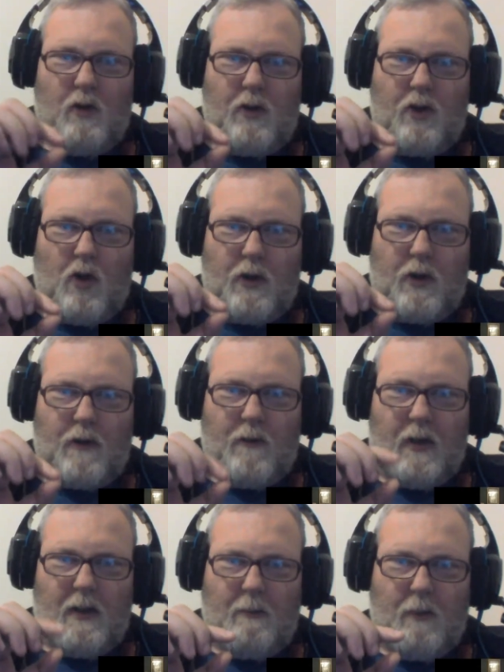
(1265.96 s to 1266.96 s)
shorts
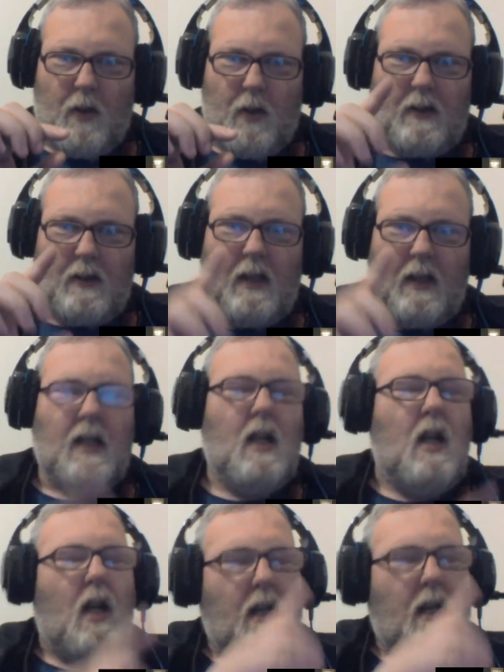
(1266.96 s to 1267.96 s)
fitted perfectly.
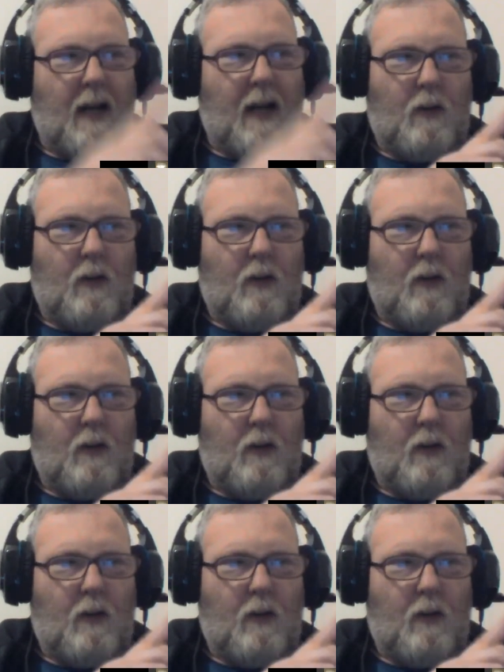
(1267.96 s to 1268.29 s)
Now,